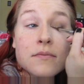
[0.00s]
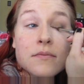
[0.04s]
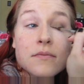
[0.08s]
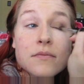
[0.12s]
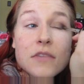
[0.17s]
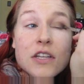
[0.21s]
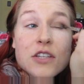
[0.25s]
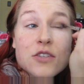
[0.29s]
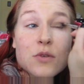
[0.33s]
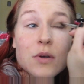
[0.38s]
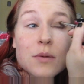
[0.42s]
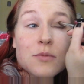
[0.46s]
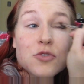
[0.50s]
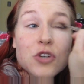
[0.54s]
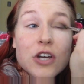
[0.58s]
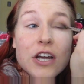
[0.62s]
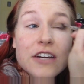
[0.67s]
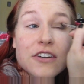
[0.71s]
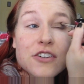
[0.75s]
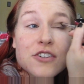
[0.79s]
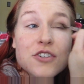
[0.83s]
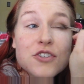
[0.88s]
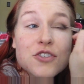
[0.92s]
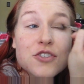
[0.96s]
That's why I'm
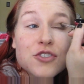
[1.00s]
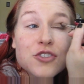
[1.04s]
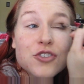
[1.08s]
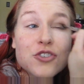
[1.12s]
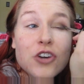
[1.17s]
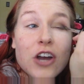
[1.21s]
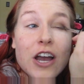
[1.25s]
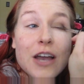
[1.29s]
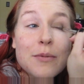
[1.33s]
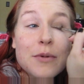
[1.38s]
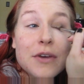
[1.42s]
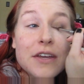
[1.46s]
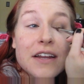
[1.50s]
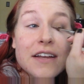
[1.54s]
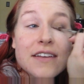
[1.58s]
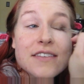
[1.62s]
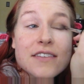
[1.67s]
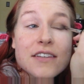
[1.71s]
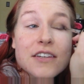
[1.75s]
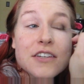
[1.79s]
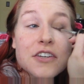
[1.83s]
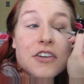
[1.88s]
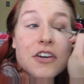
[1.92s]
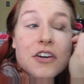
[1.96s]
trying to describe it as
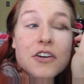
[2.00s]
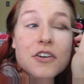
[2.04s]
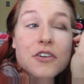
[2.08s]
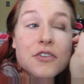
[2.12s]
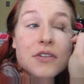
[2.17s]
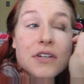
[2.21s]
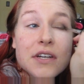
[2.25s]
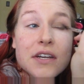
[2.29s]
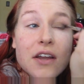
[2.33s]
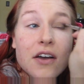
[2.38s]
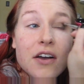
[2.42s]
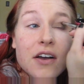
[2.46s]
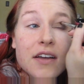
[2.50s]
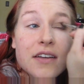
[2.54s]
I go and